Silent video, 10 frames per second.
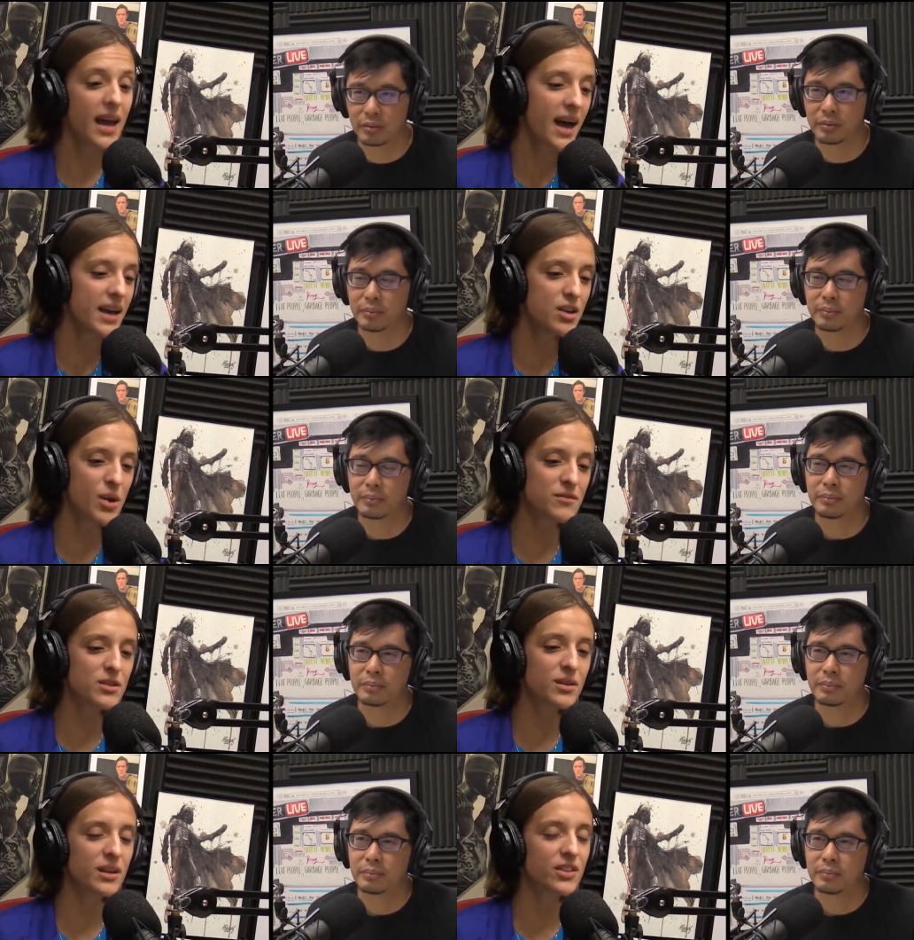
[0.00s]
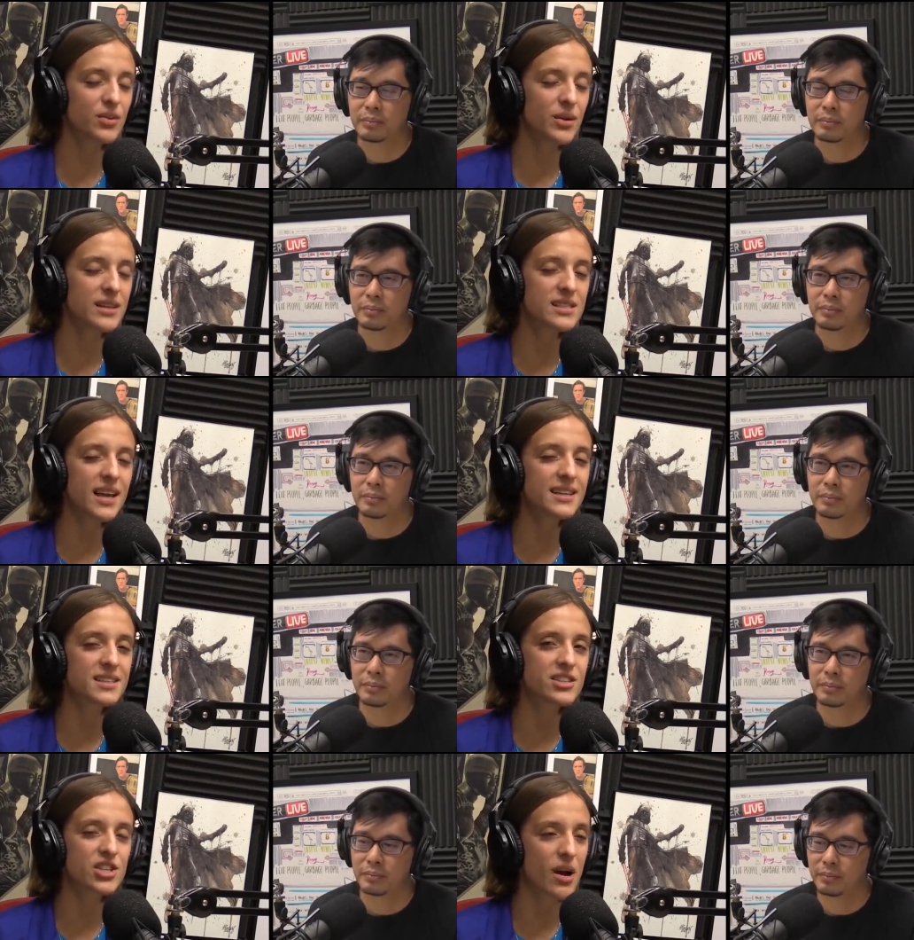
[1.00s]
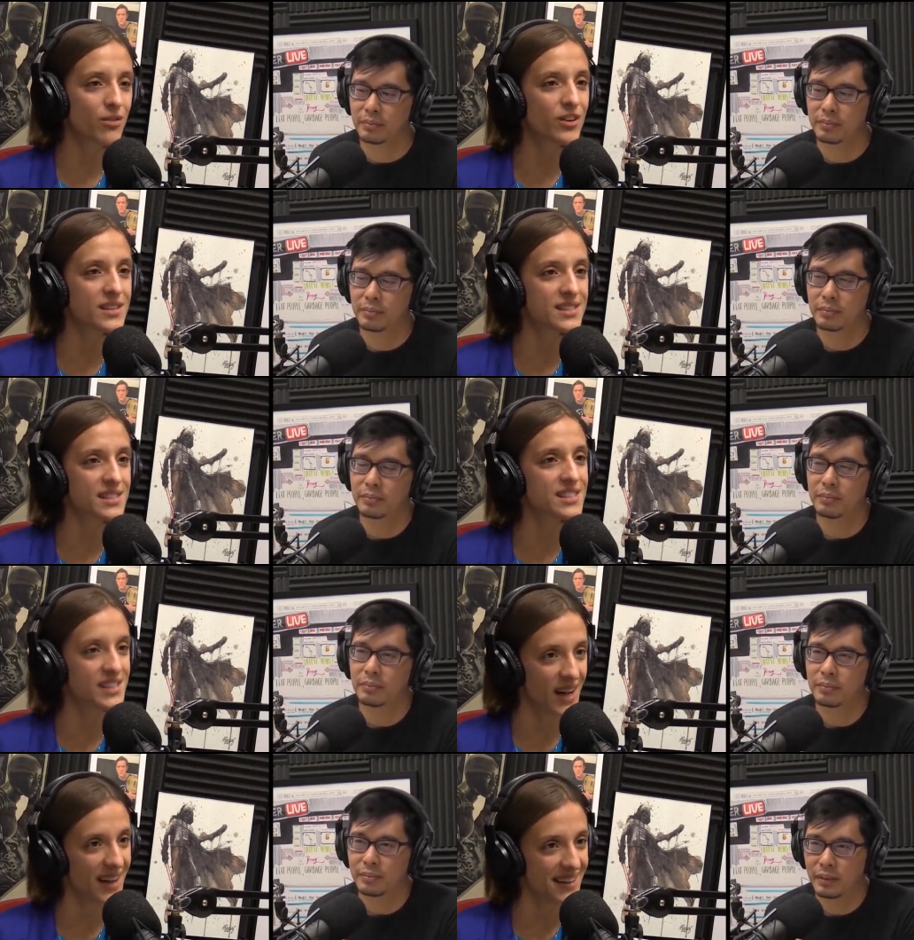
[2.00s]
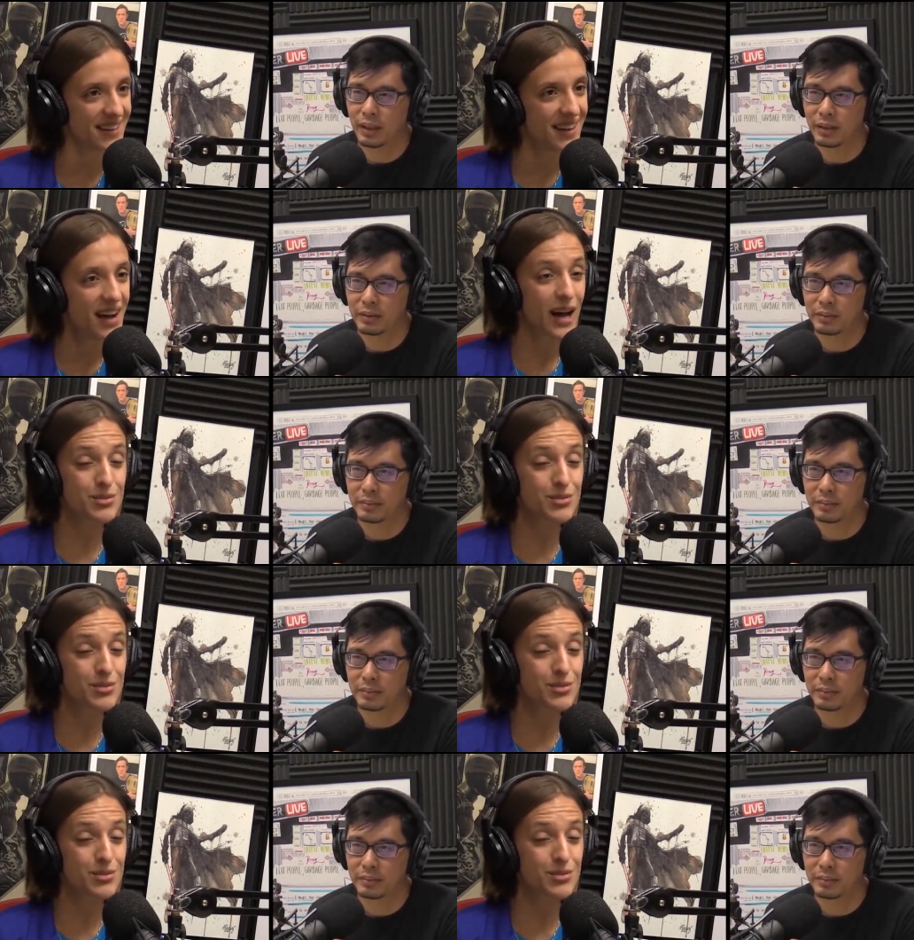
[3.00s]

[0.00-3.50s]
Speaker 1: Yeah, and you have to look at it through his lens. Like Joffrey is his son. Yeah.